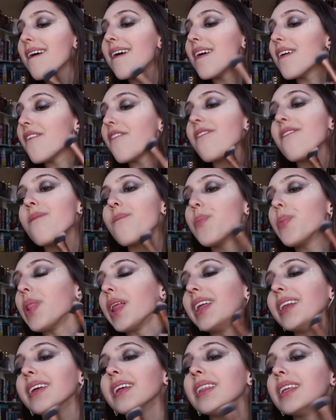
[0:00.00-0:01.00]
I'll
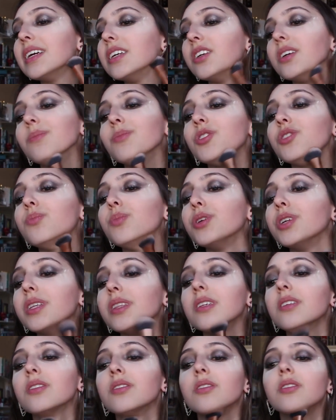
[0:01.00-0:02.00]
blend it later. I'm just putting
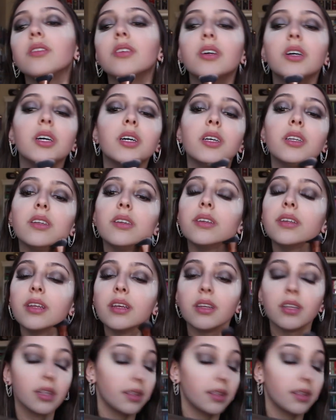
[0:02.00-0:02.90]
this on